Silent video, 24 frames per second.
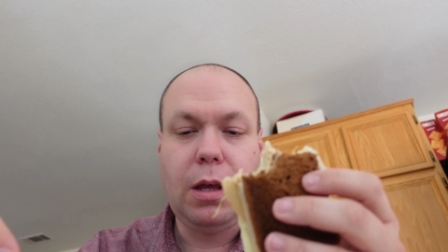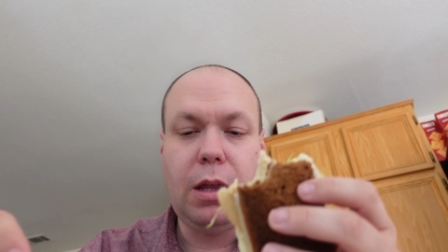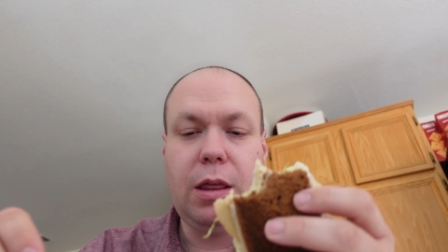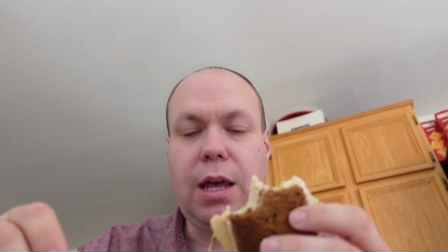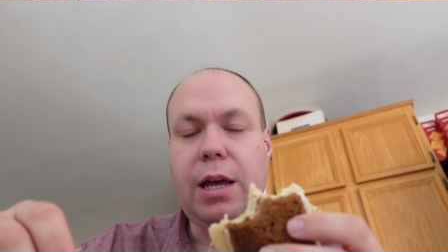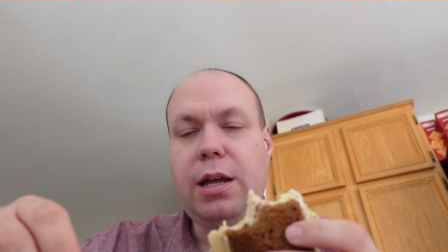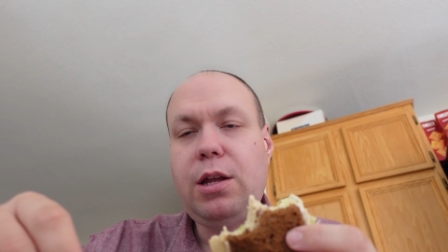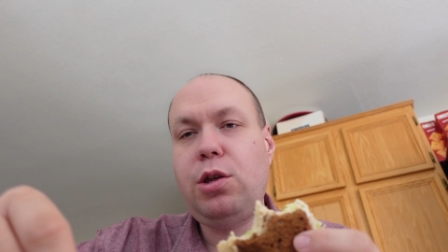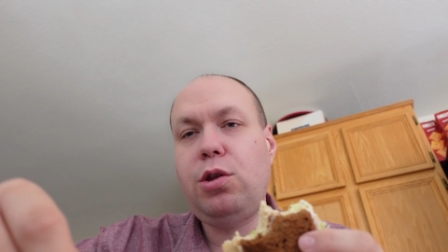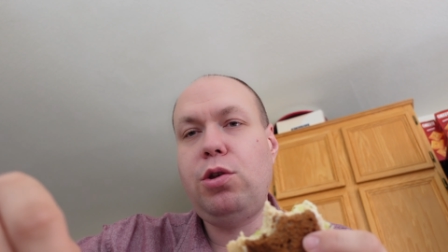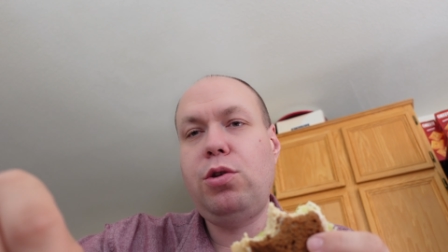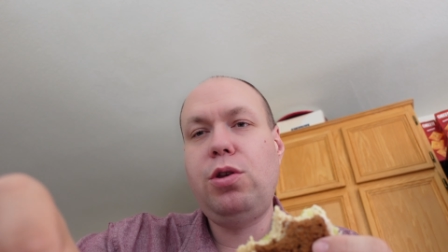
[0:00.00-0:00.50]

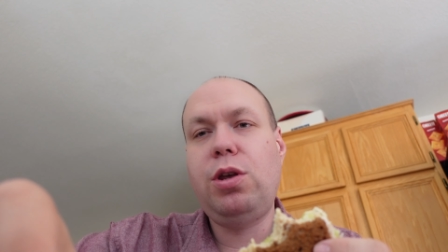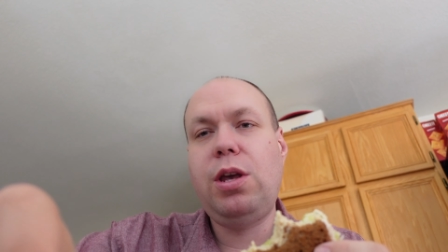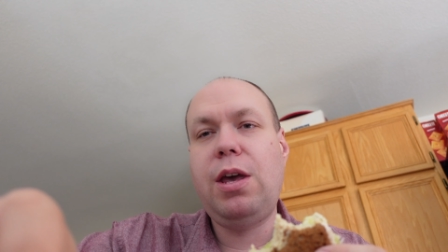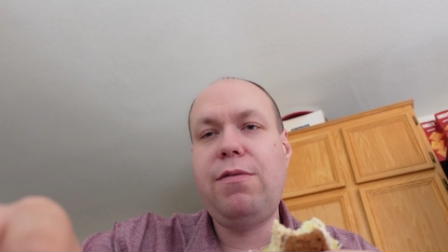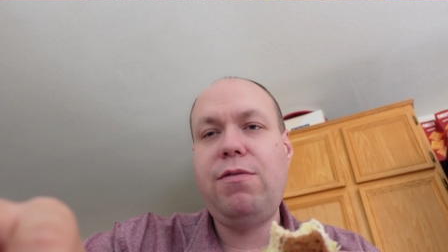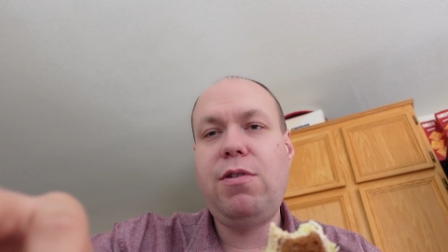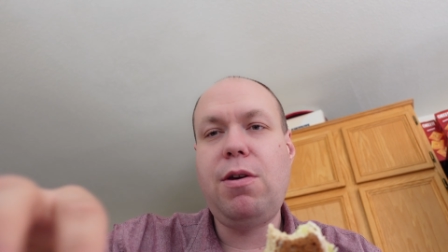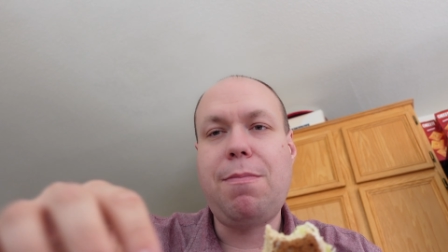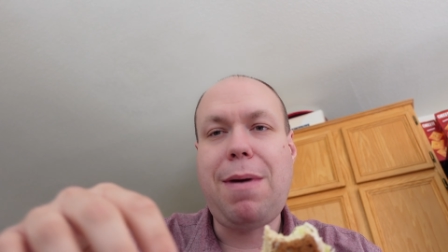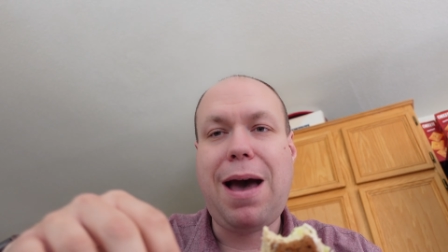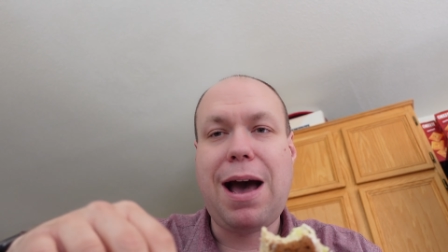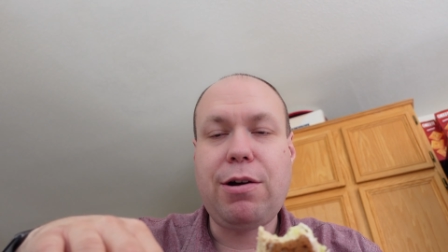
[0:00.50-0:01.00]
They give
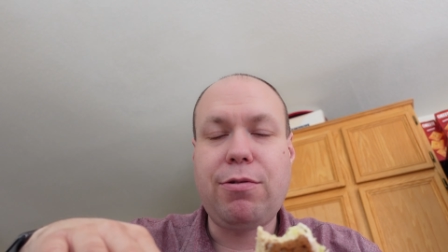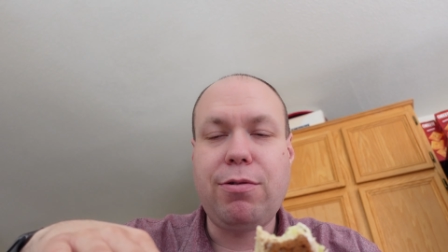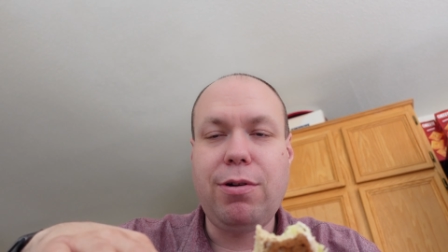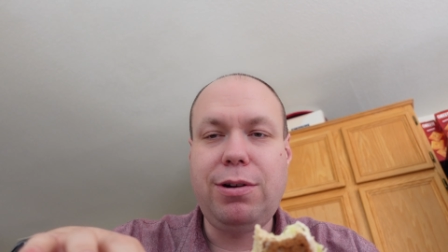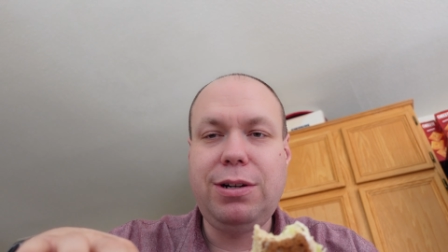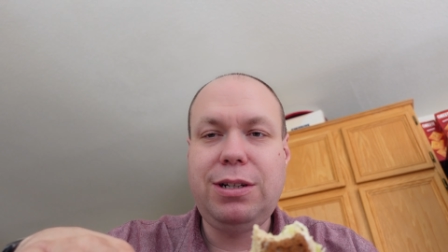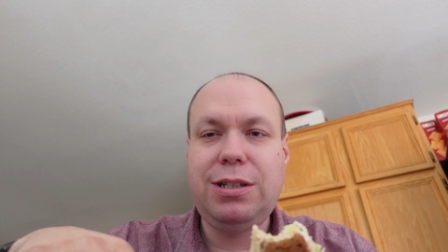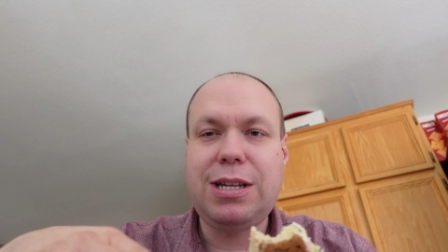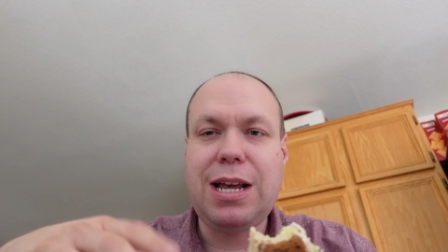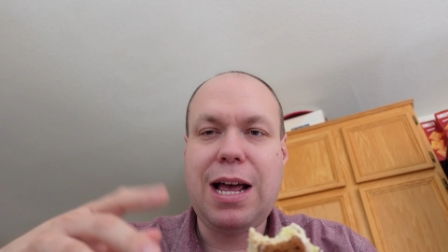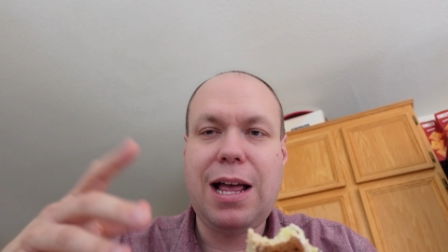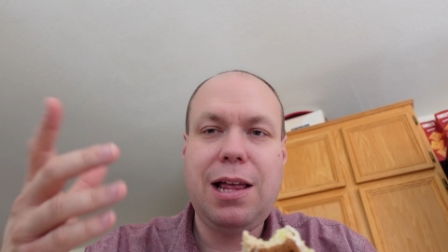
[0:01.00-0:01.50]
you
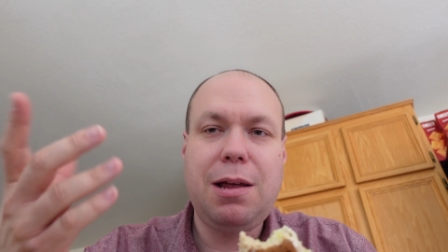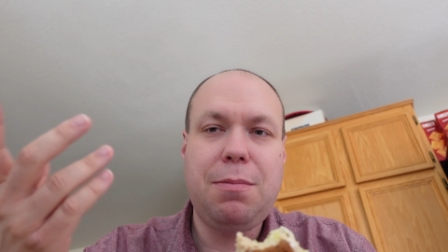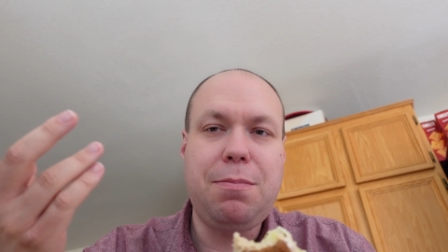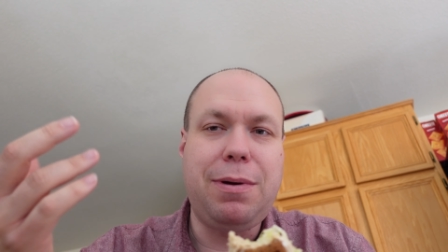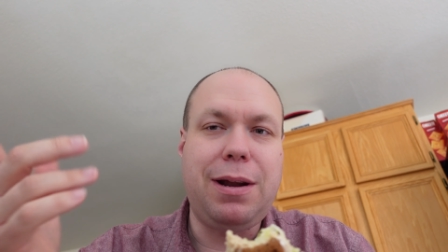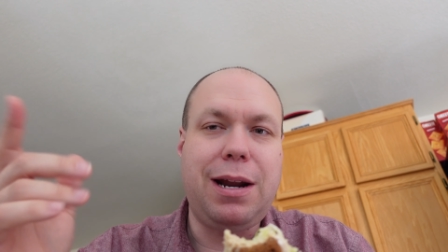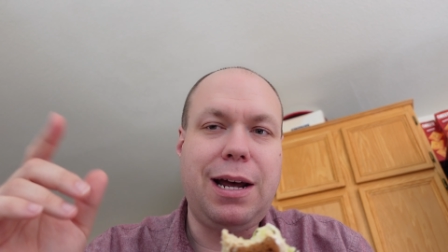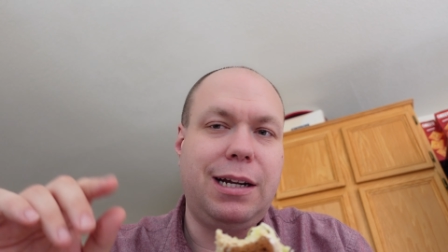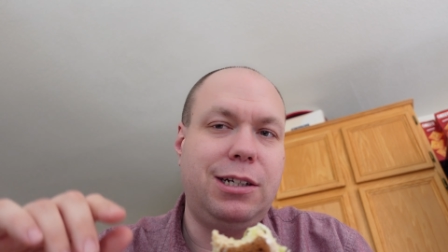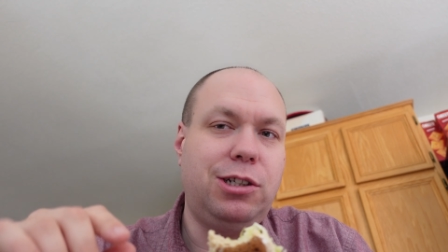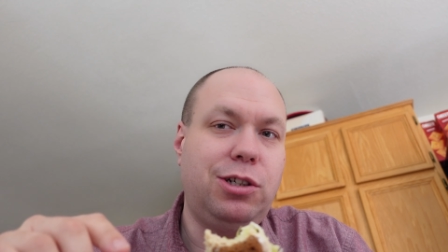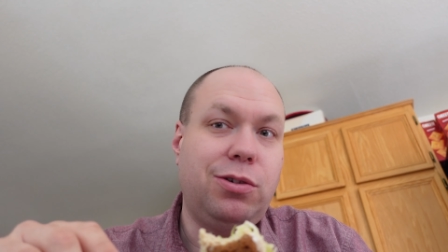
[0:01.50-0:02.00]
macaroni salad,
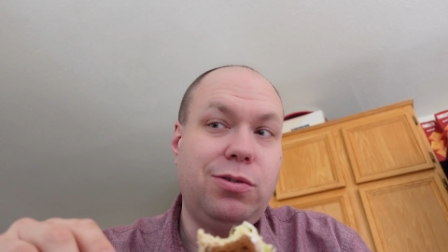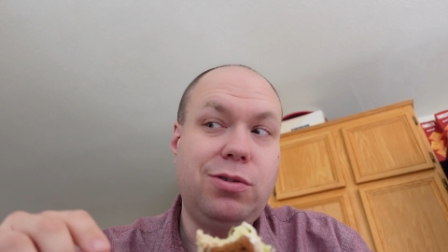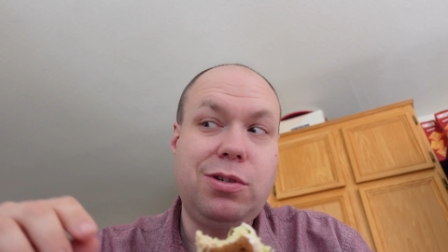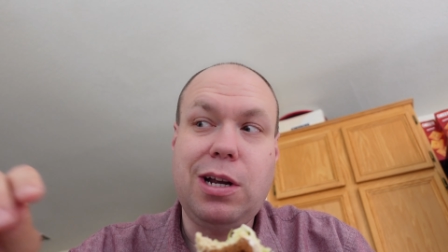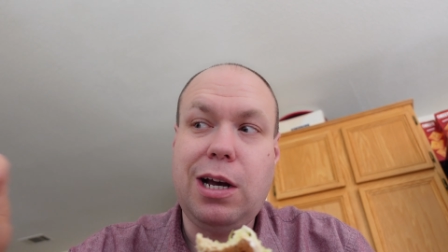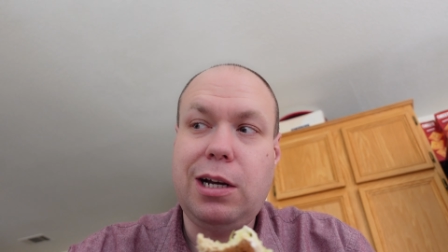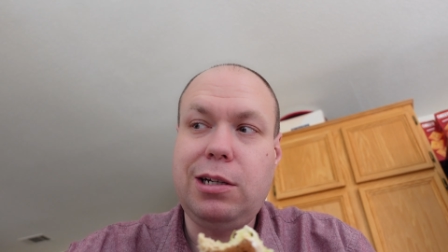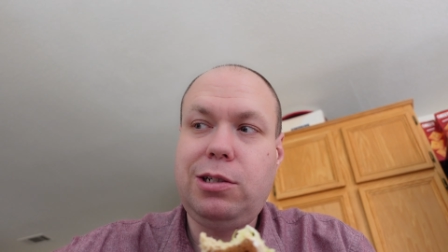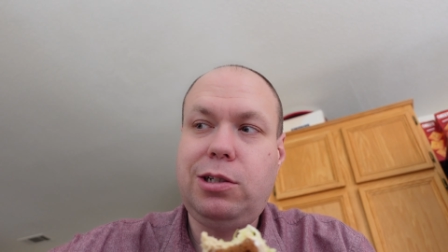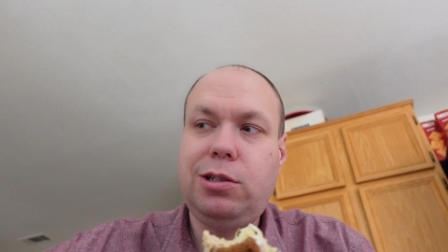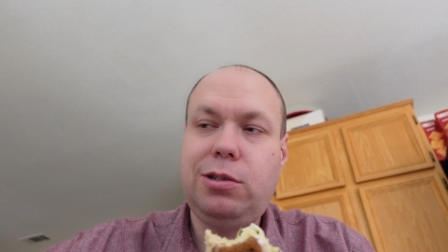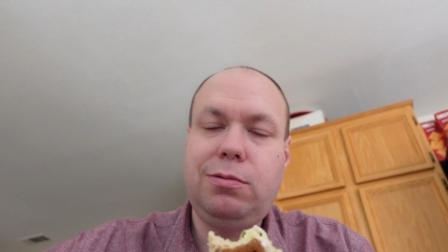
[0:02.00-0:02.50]
but I chose
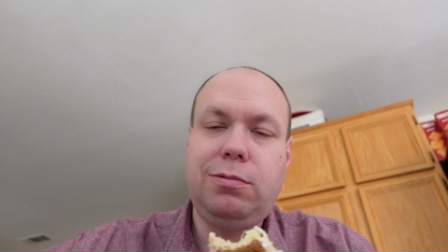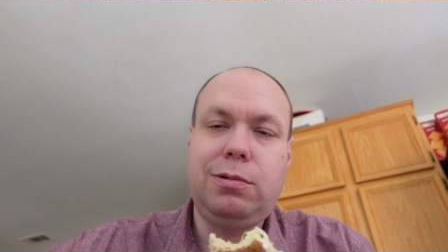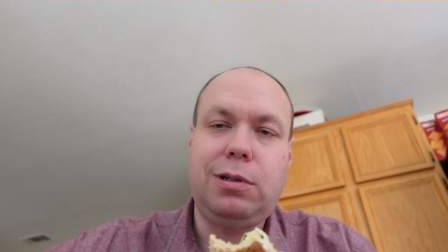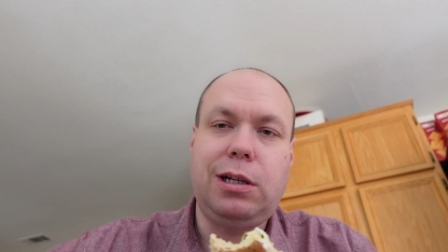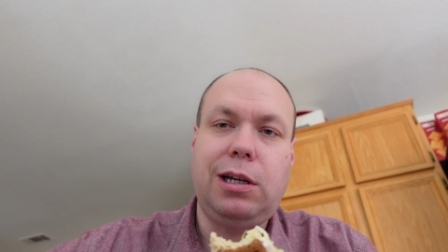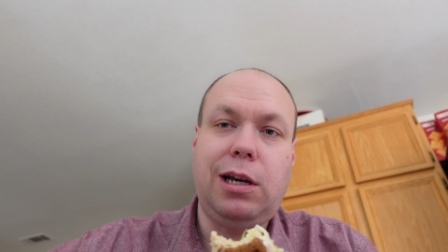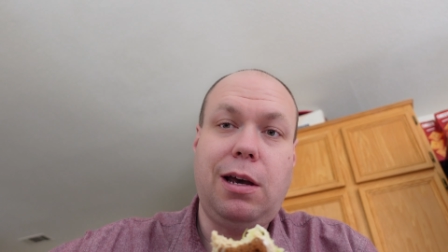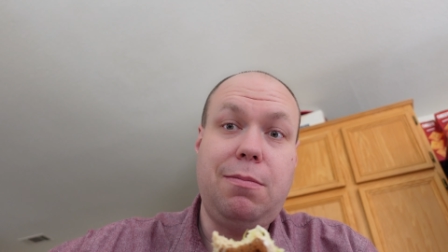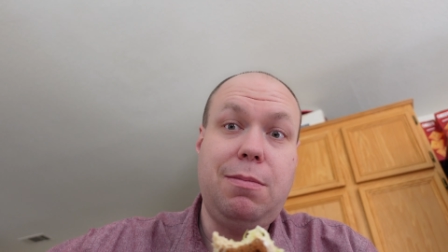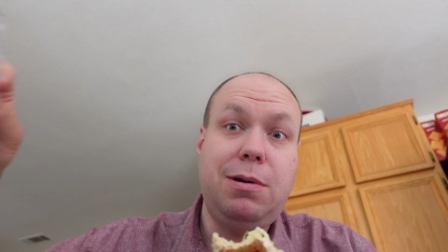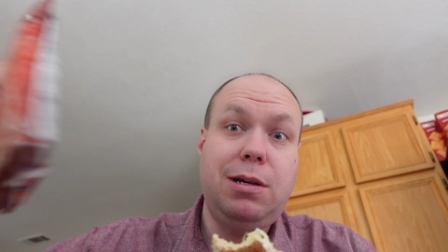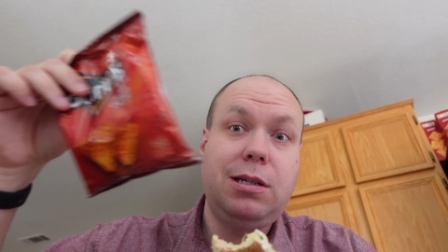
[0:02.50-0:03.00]
not to. They give
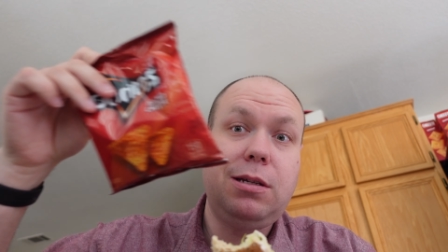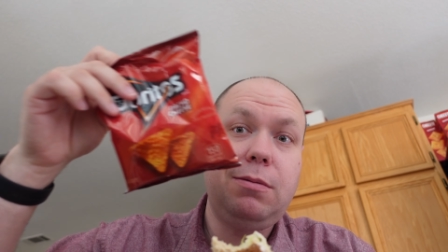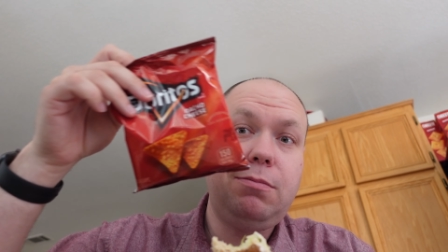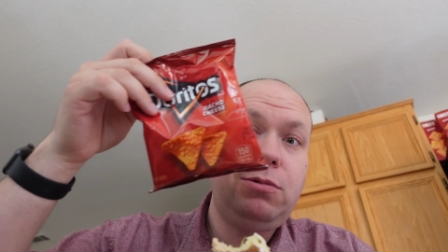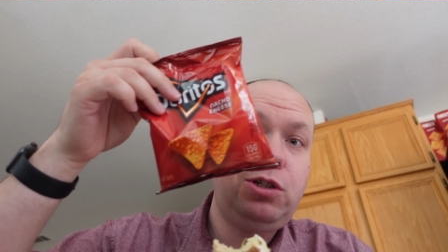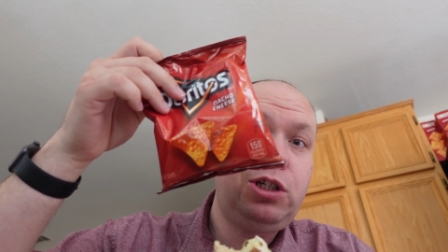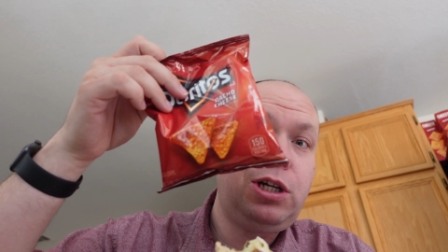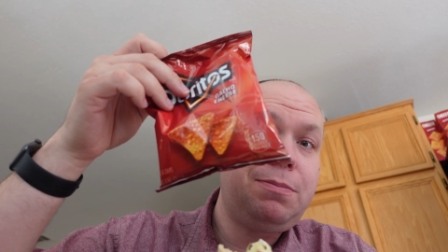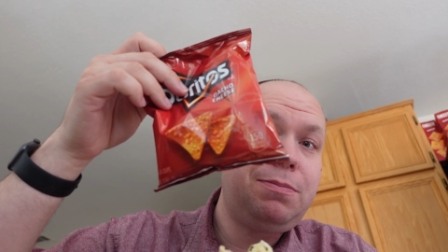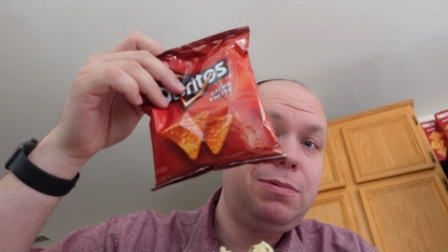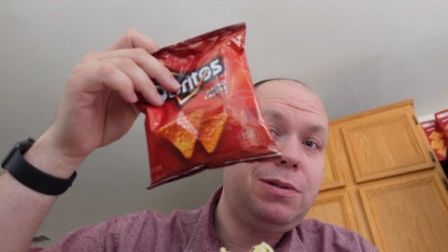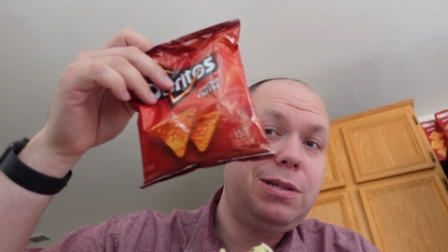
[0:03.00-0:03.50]
me some
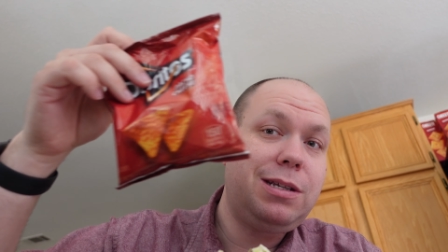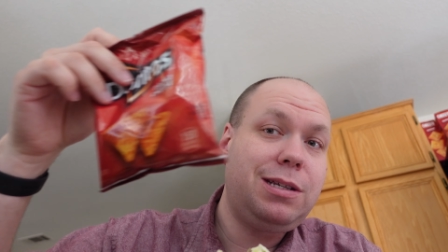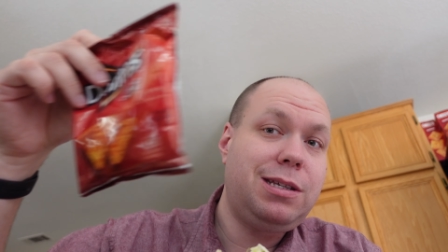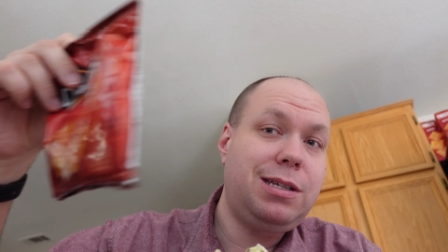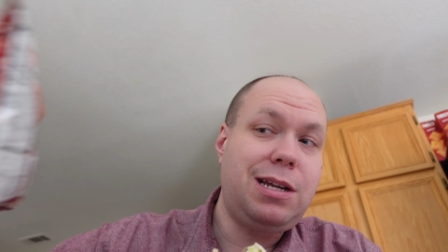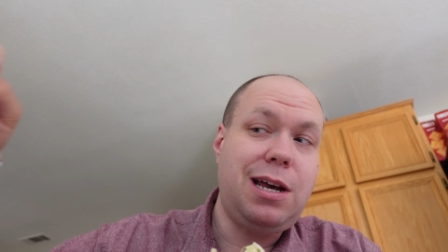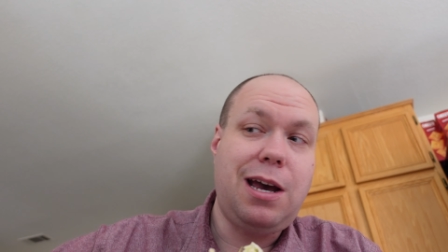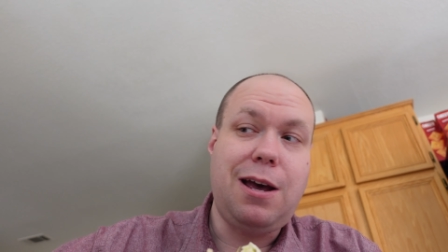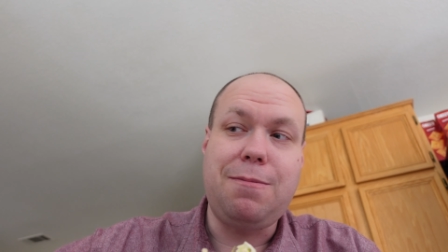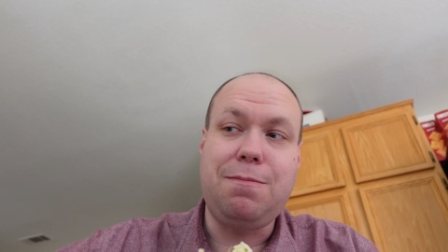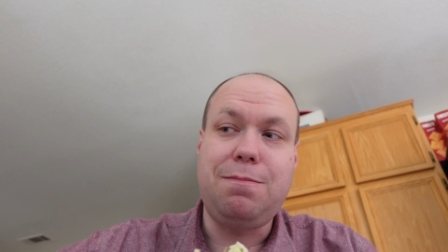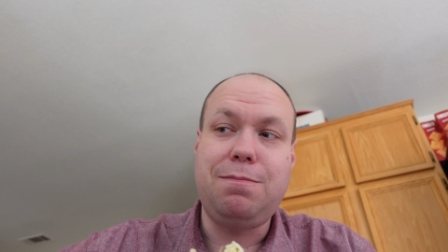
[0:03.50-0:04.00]
chips
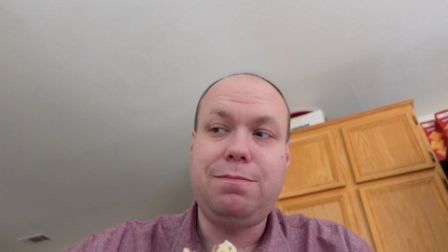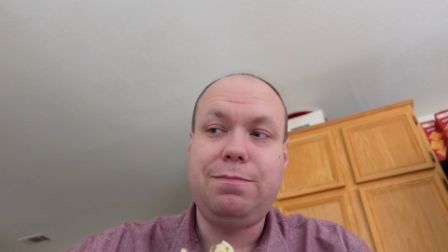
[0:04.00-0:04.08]
instead.